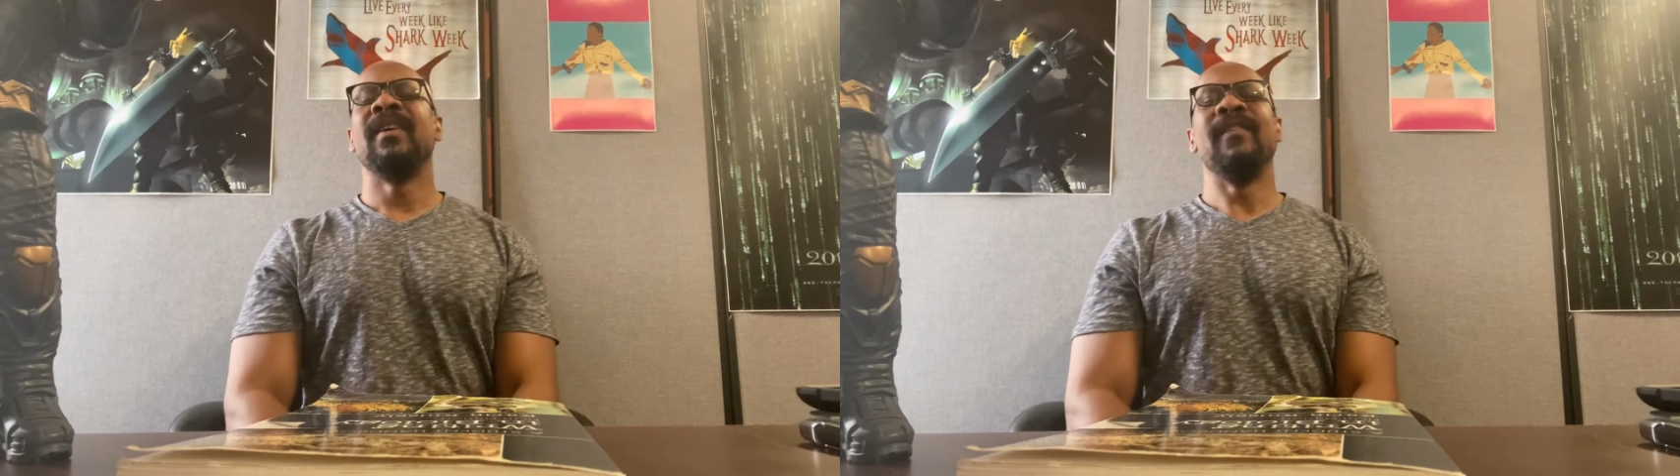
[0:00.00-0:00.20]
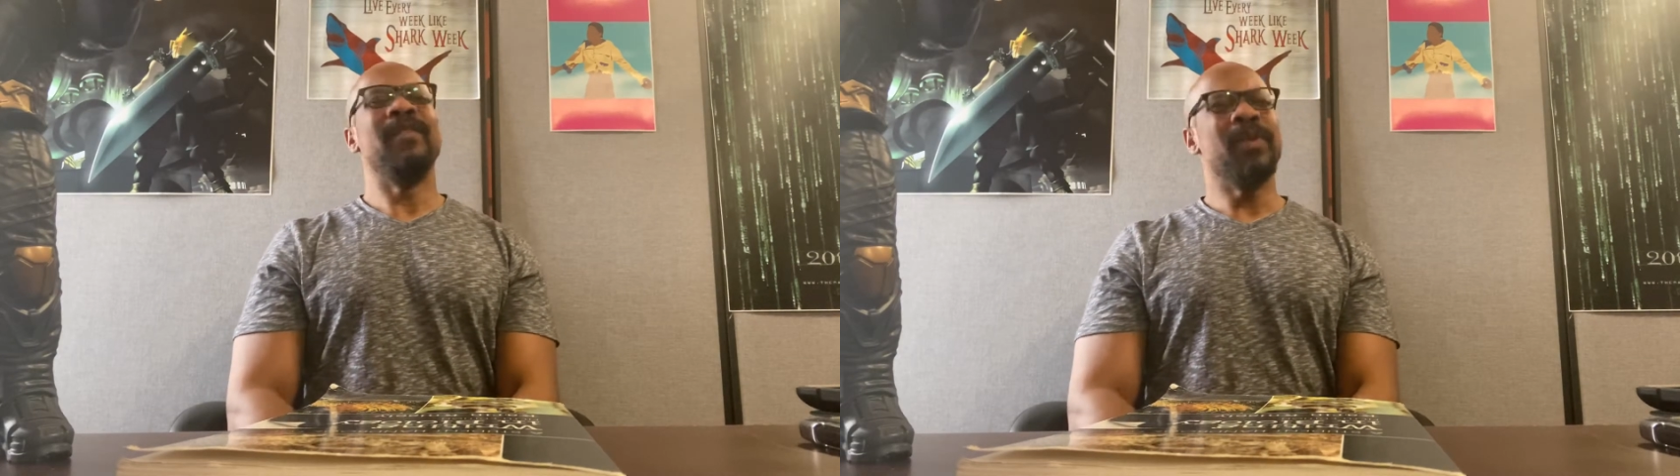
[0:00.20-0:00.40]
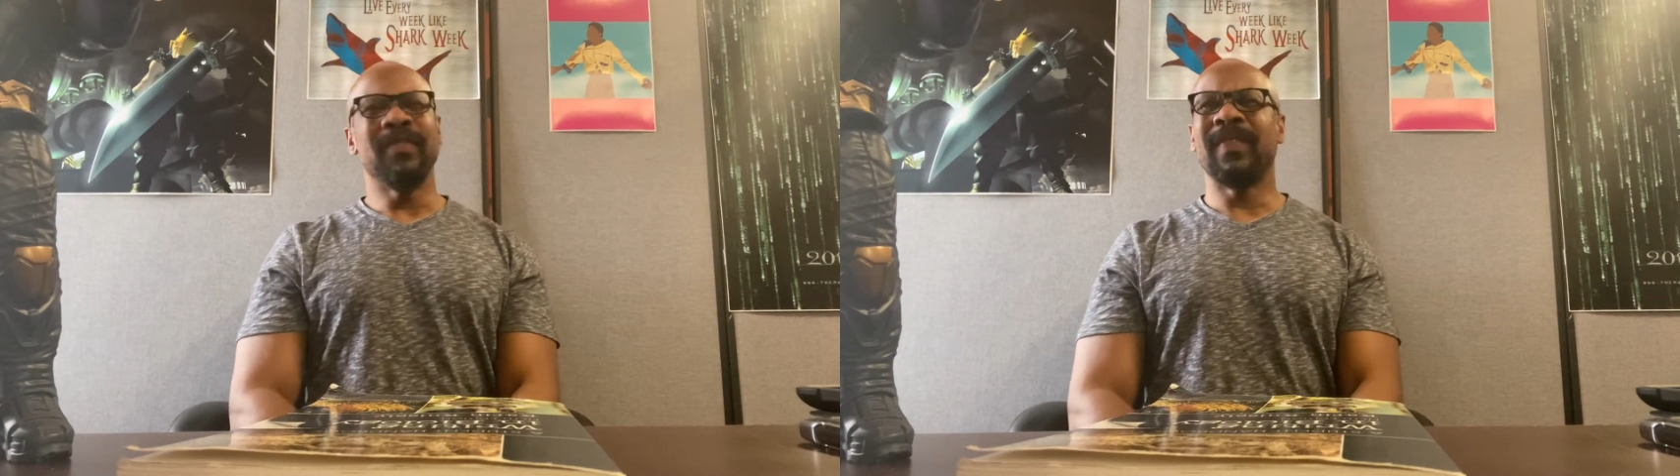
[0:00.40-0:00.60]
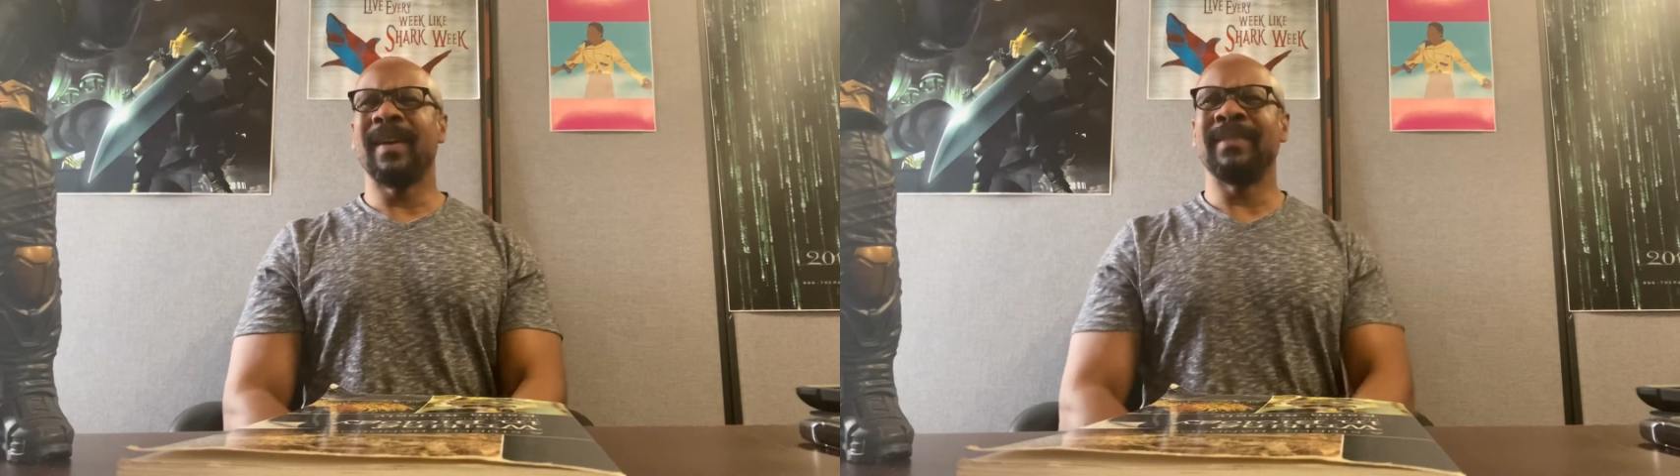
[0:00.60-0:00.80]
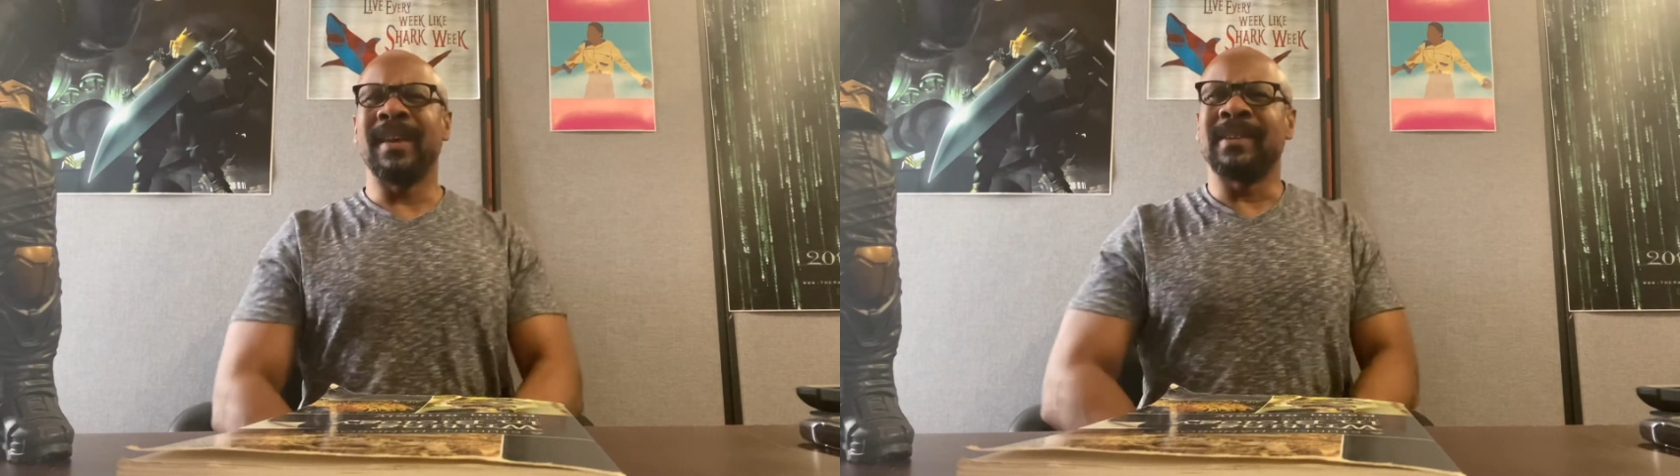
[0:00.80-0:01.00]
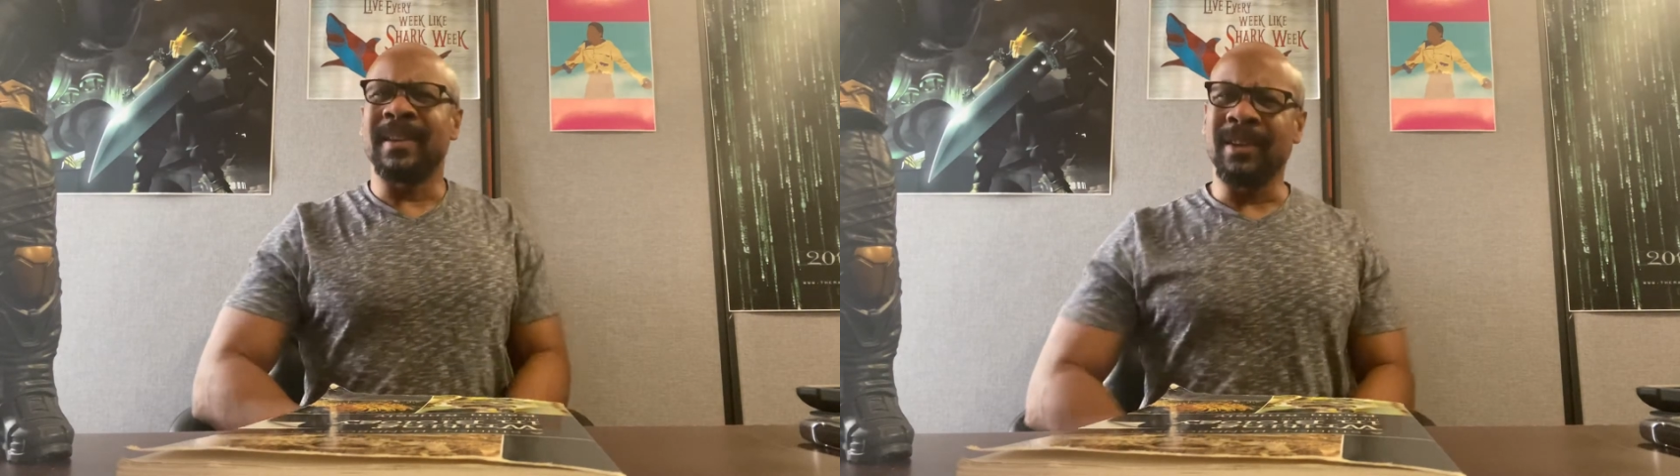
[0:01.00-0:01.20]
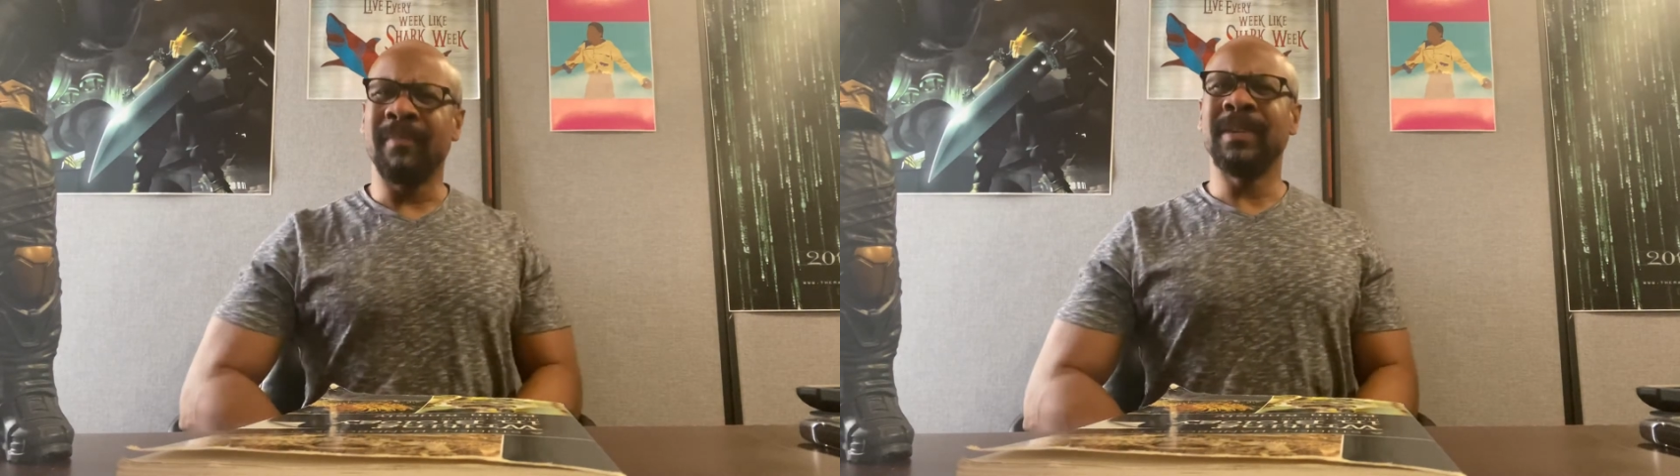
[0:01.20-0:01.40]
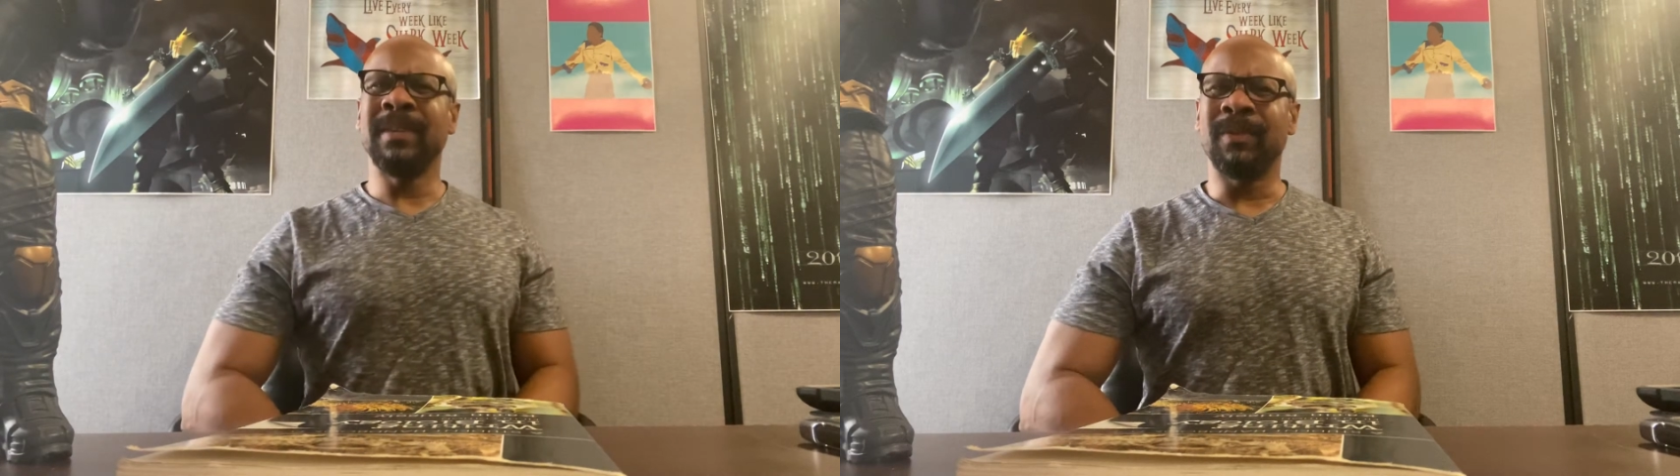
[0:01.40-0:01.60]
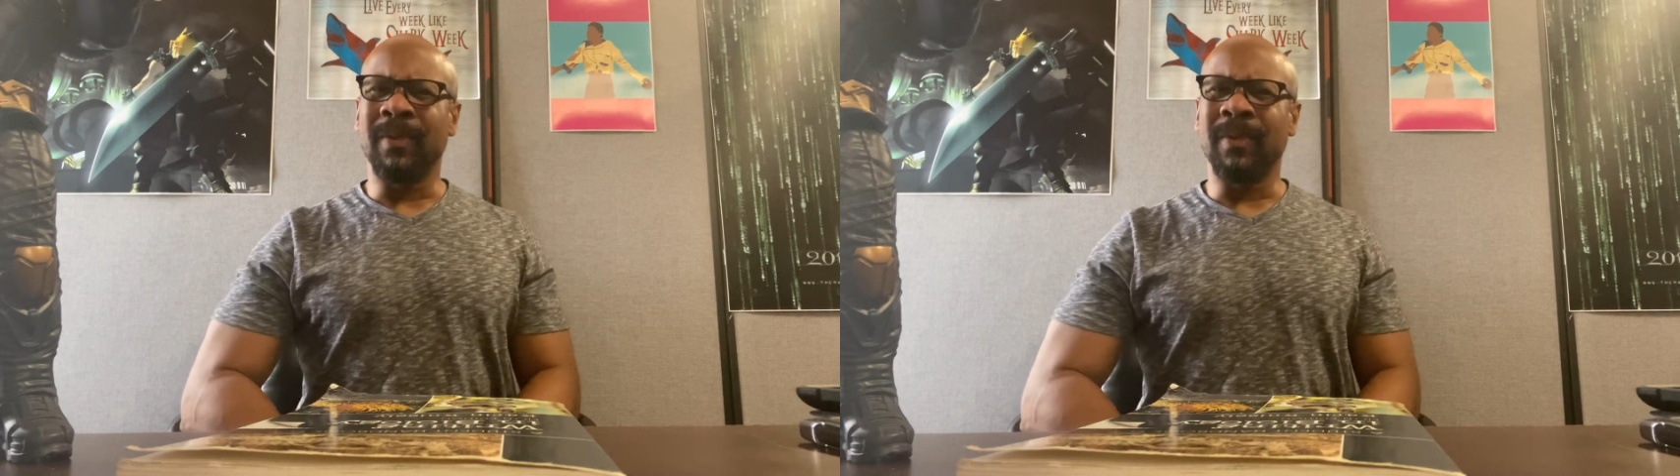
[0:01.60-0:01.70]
45 days, can y'all believe it?